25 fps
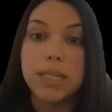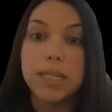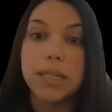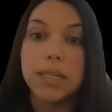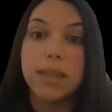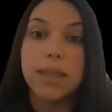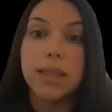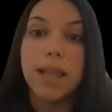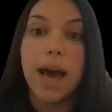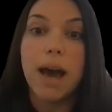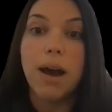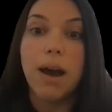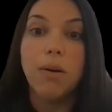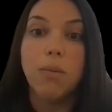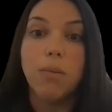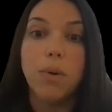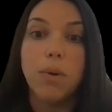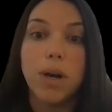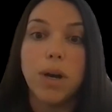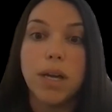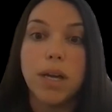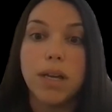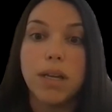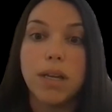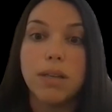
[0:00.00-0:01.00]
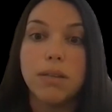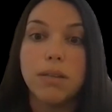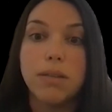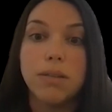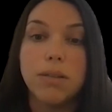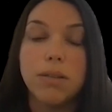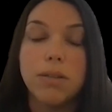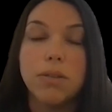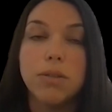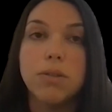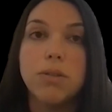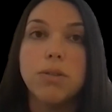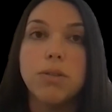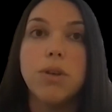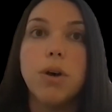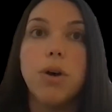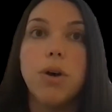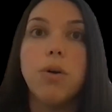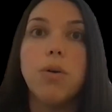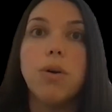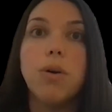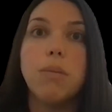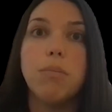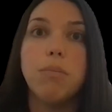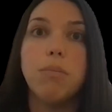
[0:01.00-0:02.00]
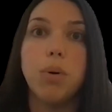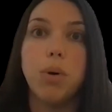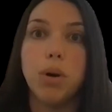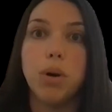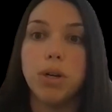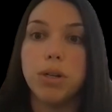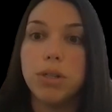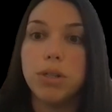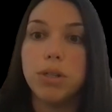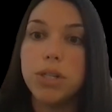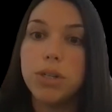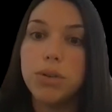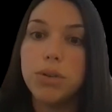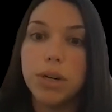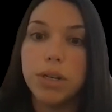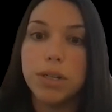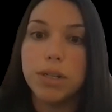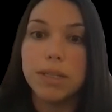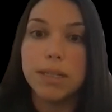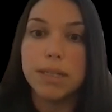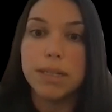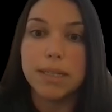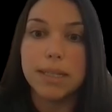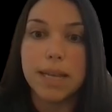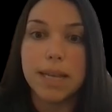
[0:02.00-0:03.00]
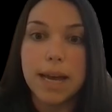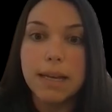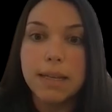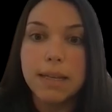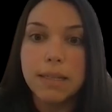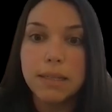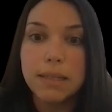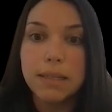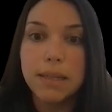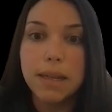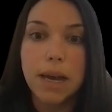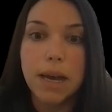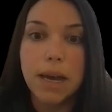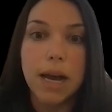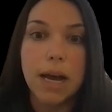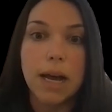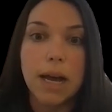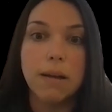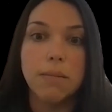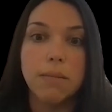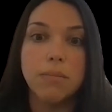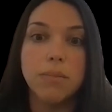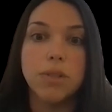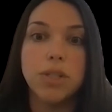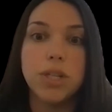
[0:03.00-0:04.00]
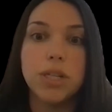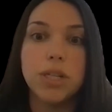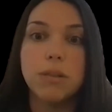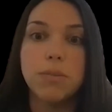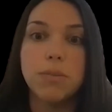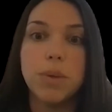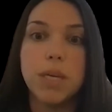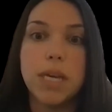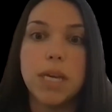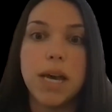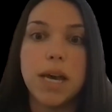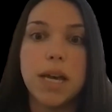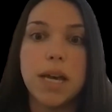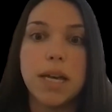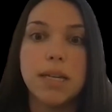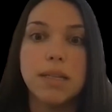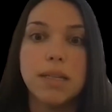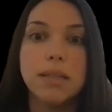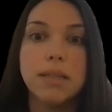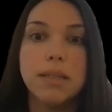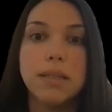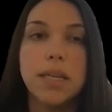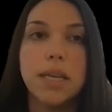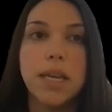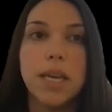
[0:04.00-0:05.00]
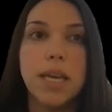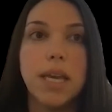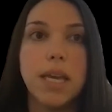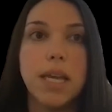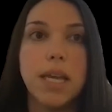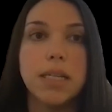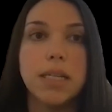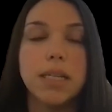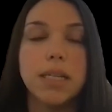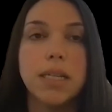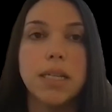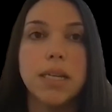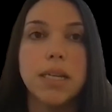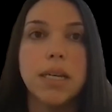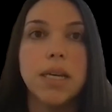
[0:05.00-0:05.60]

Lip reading: And that was so important to our success, just because it